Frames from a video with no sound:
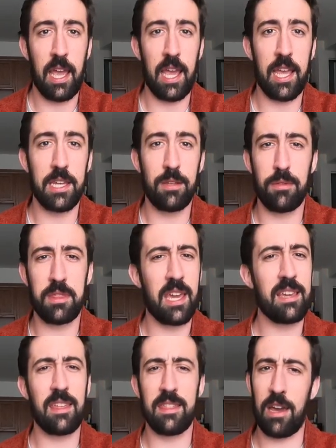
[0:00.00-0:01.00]
And you'd
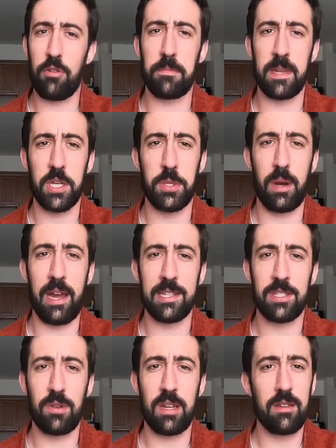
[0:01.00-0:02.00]
think that that would be
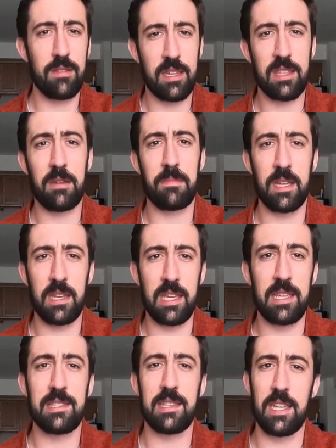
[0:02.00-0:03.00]
addressed, right? You'd think that'd be an
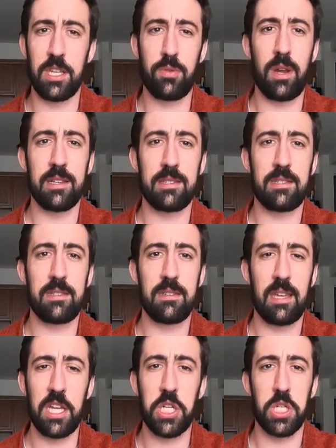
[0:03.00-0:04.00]
easily addressed
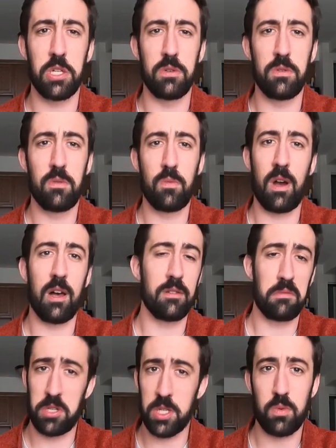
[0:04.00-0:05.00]
issue.
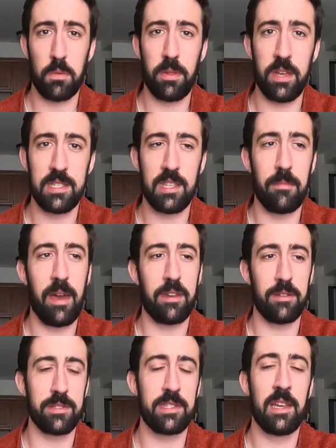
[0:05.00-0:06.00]
Well, just replace the
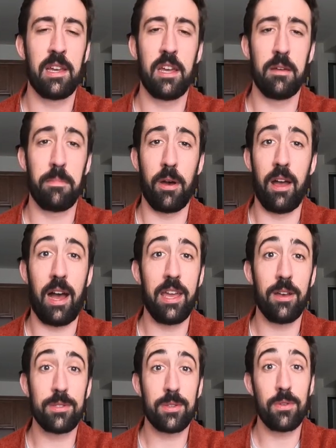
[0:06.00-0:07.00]
metals. But
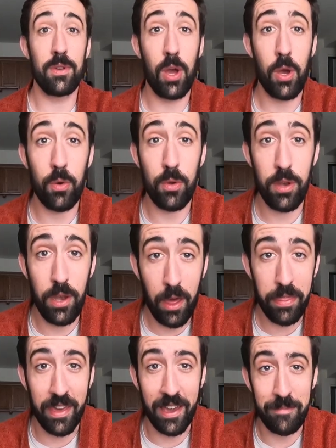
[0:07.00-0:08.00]
I also know
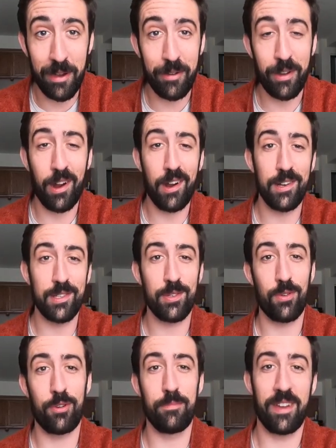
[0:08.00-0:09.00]
nothing about cars
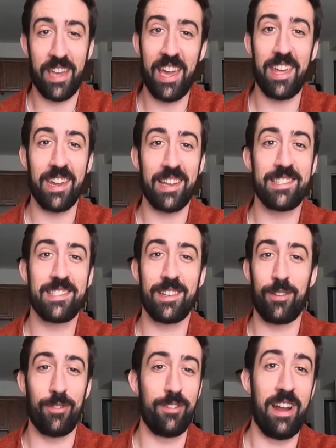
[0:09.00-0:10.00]
or mechanics
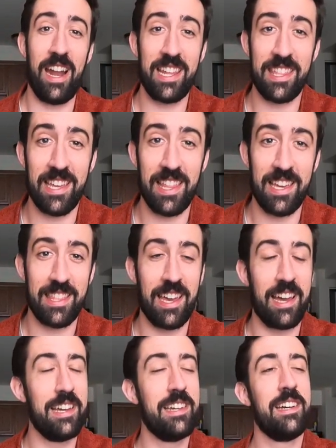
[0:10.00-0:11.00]
or anything like
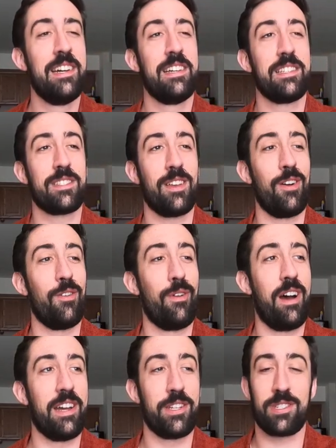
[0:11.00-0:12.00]
that.
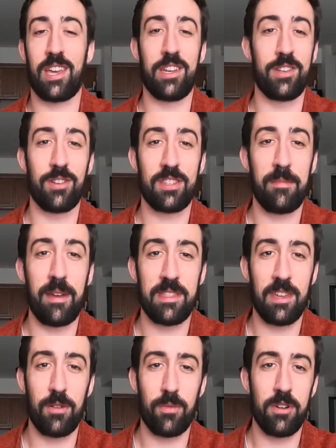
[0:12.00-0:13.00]
So I just kind of took them
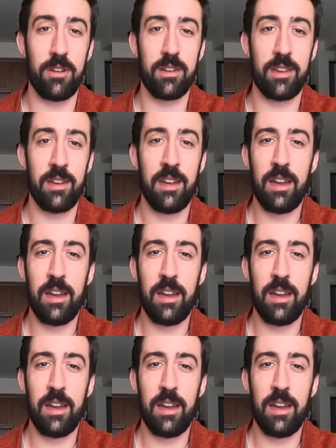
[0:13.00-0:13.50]
at their word.